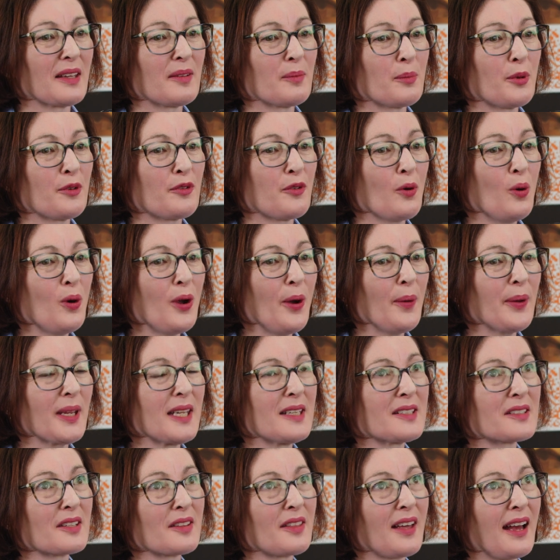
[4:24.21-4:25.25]
before going
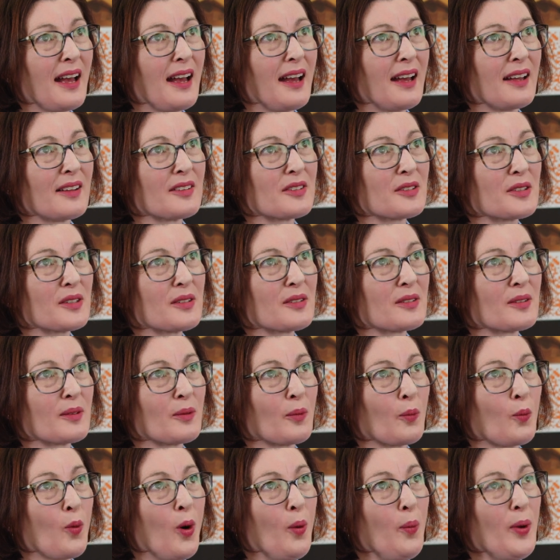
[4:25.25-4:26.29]
into that,
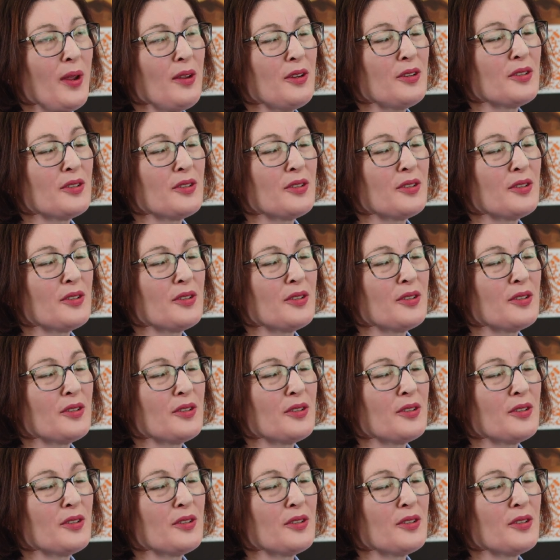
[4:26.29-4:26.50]
what we